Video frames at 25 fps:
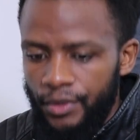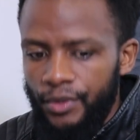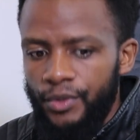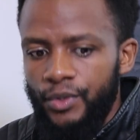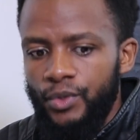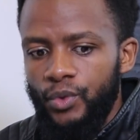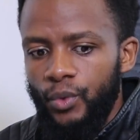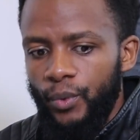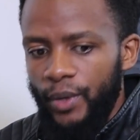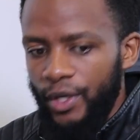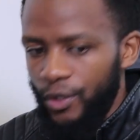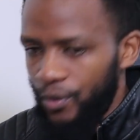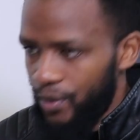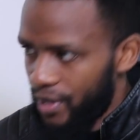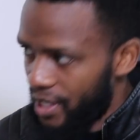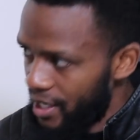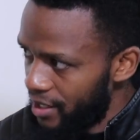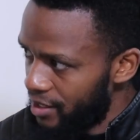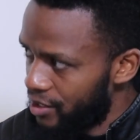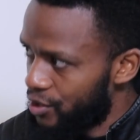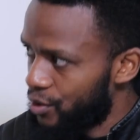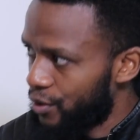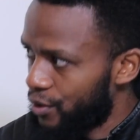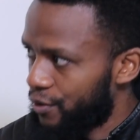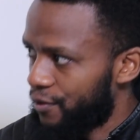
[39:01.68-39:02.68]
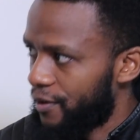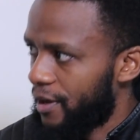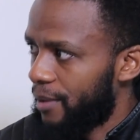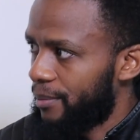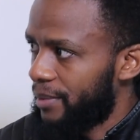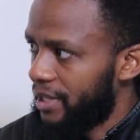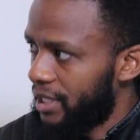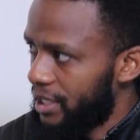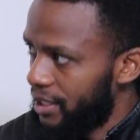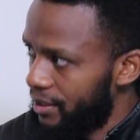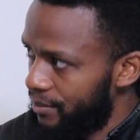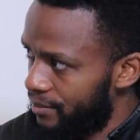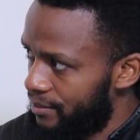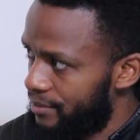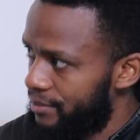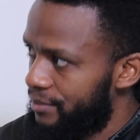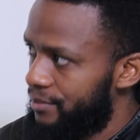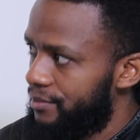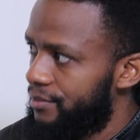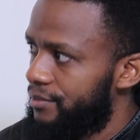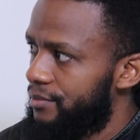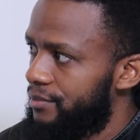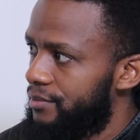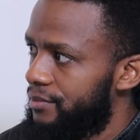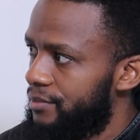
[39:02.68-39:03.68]
So when you get your family,
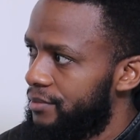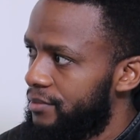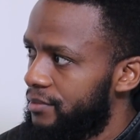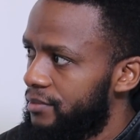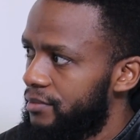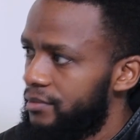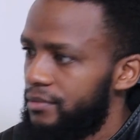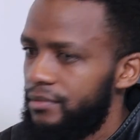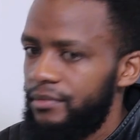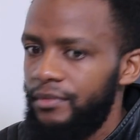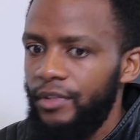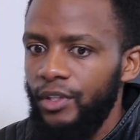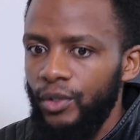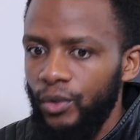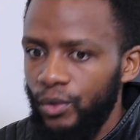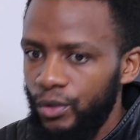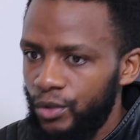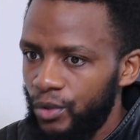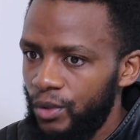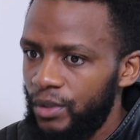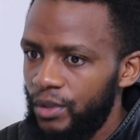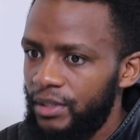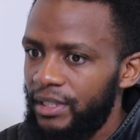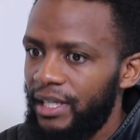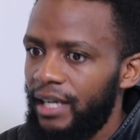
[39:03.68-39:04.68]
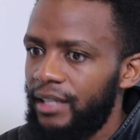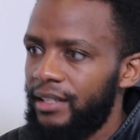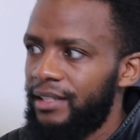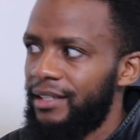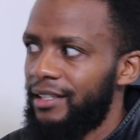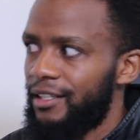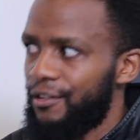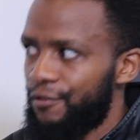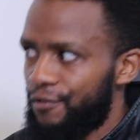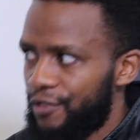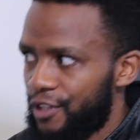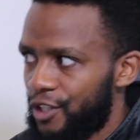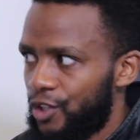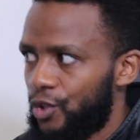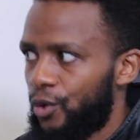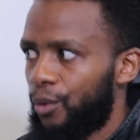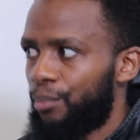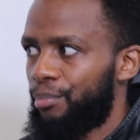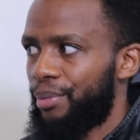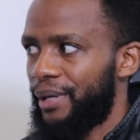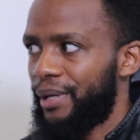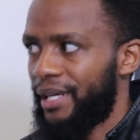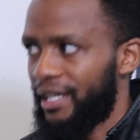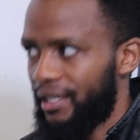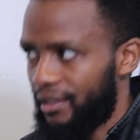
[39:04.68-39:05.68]
they also start living your
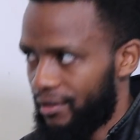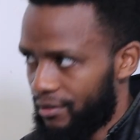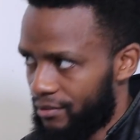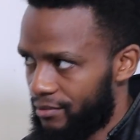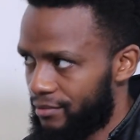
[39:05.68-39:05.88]
pain.